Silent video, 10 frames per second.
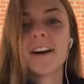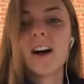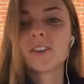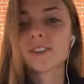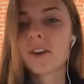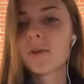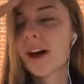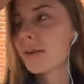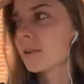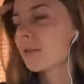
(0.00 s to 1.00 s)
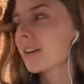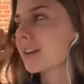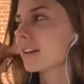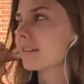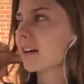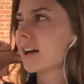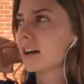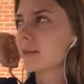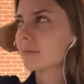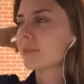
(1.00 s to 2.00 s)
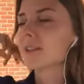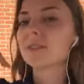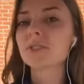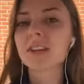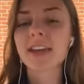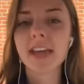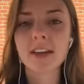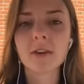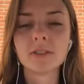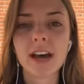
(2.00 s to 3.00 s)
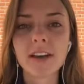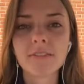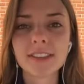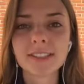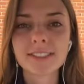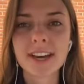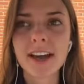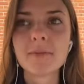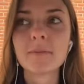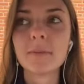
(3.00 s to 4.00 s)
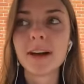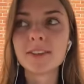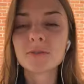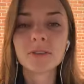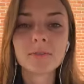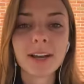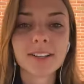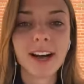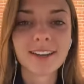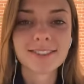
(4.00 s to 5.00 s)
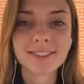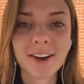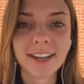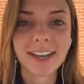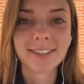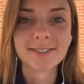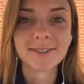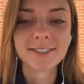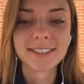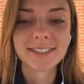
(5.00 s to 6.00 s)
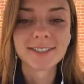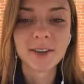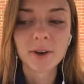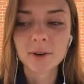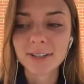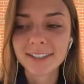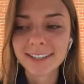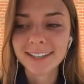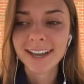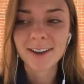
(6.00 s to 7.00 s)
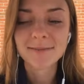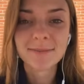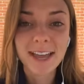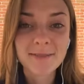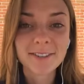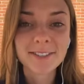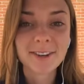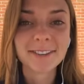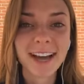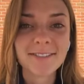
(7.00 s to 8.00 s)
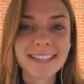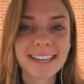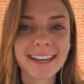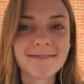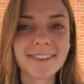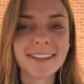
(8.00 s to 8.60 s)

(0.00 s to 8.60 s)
Also, I'm going, because usually I can't go live at this time, but one of my classes got canceled, and so I'm able to go live today.